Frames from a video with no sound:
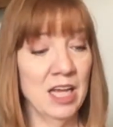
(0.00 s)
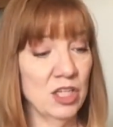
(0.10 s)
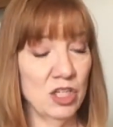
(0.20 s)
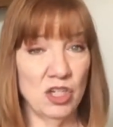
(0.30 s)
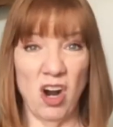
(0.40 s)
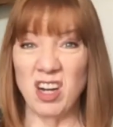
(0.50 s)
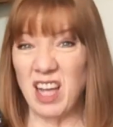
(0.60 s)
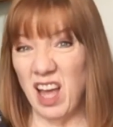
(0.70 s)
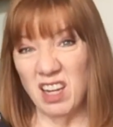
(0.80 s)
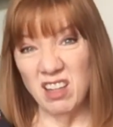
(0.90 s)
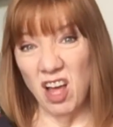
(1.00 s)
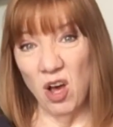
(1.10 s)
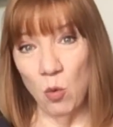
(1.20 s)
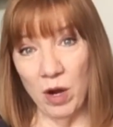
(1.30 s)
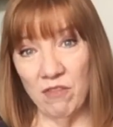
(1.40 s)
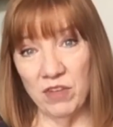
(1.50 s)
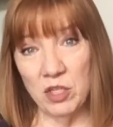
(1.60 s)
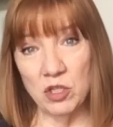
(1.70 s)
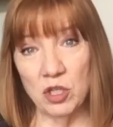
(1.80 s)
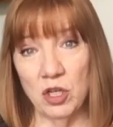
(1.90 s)
Start kind of low where it
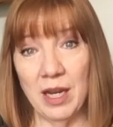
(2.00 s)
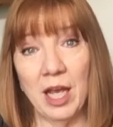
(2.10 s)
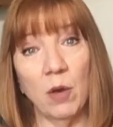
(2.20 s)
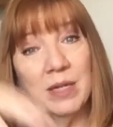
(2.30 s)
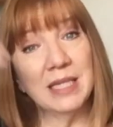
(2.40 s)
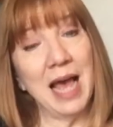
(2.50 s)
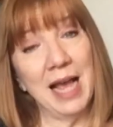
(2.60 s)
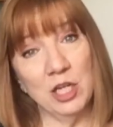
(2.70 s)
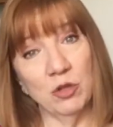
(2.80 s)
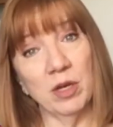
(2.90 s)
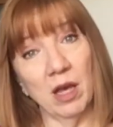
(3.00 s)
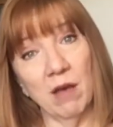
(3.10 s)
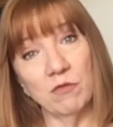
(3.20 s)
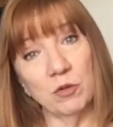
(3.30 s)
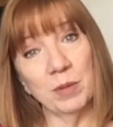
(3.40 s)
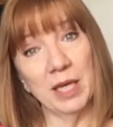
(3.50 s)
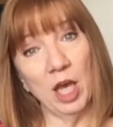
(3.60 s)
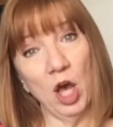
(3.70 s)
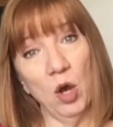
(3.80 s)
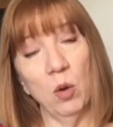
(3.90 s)
feels good and go as high as you can comfortably
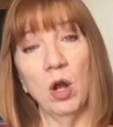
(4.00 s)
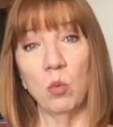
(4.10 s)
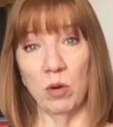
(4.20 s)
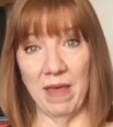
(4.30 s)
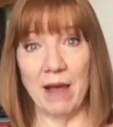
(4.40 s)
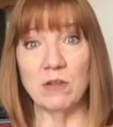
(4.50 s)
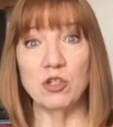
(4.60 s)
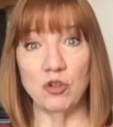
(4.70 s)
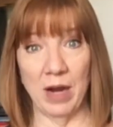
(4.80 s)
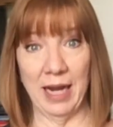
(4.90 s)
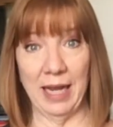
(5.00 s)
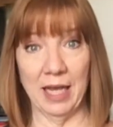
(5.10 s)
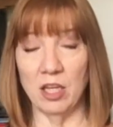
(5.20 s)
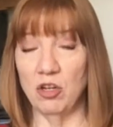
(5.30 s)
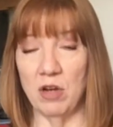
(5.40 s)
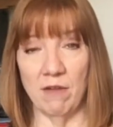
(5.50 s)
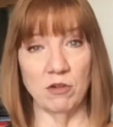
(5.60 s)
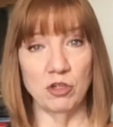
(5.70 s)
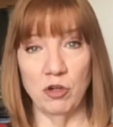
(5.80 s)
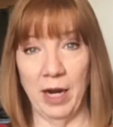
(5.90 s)
go without straining. You never
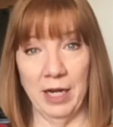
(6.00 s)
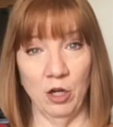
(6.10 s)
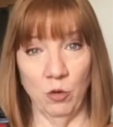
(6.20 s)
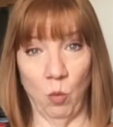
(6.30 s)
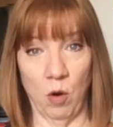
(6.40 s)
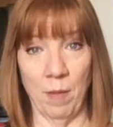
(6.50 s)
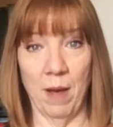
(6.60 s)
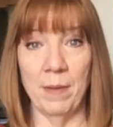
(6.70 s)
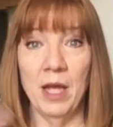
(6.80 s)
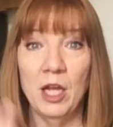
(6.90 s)
strain in your warm-up.